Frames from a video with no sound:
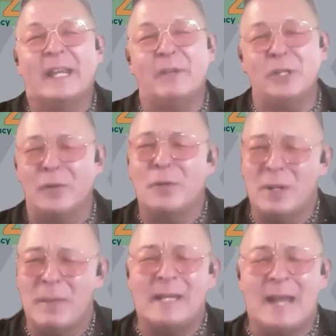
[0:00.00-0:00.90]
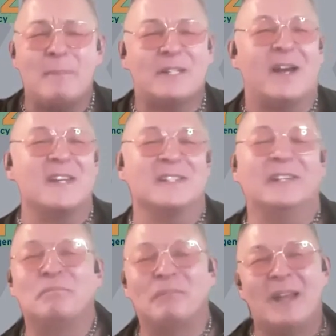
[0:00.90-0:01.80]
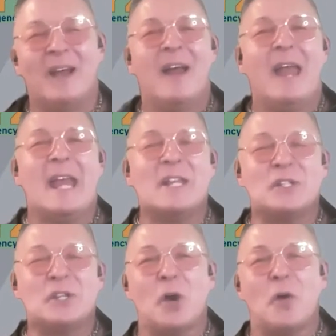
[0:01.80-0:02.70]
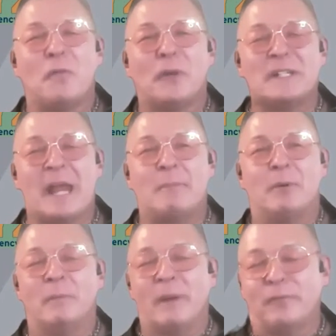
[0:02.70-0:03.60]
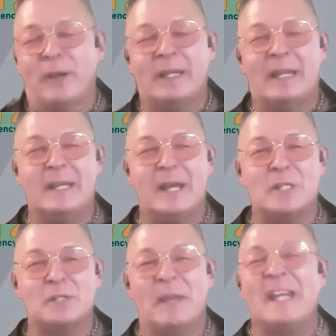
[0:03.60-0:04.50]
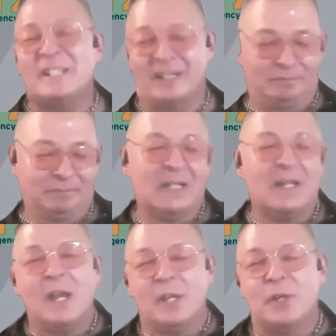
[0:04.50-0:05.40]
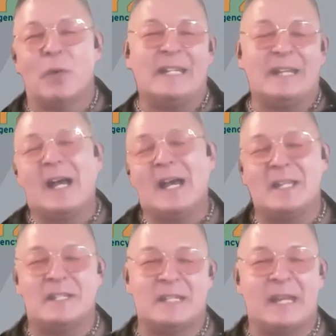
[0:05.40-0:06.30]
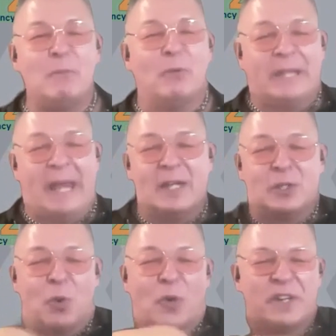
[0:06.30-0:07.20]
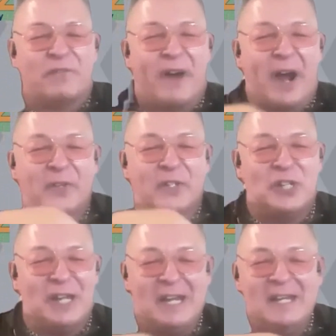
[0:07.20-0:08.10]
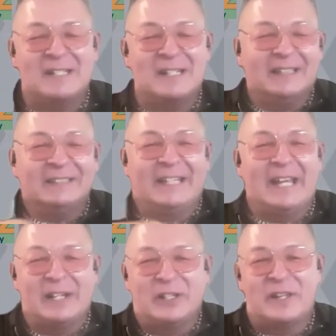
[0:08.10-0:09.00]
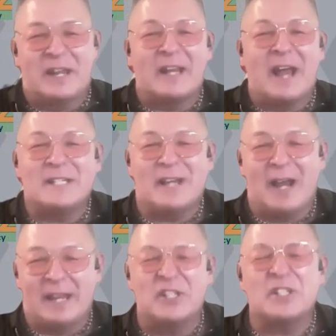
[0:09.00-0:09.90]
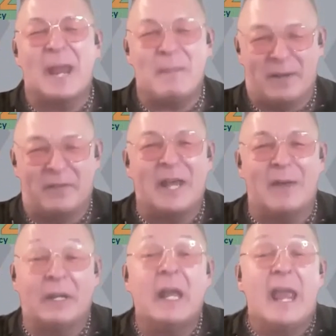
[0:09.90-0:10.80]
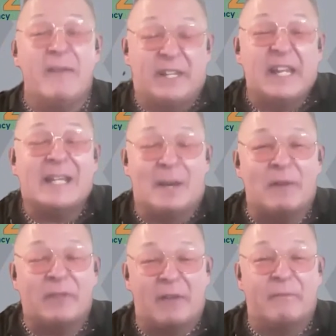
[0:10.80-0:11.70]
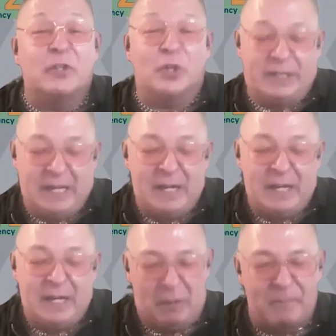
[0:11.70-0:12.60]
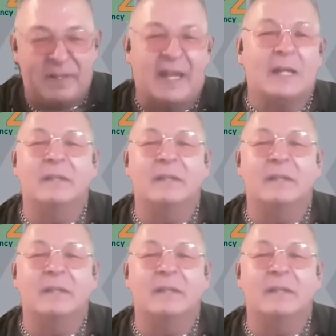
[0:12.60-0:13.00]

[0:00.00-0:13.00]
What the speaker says: give it, you want to make it appetizing. And so, for example, my friend, he does pizza. And so what he does is he will take a torch and fire the cheese to get it to the nice kind of, it just came out of the oven. If it didn't come out of the oven good, he would replicate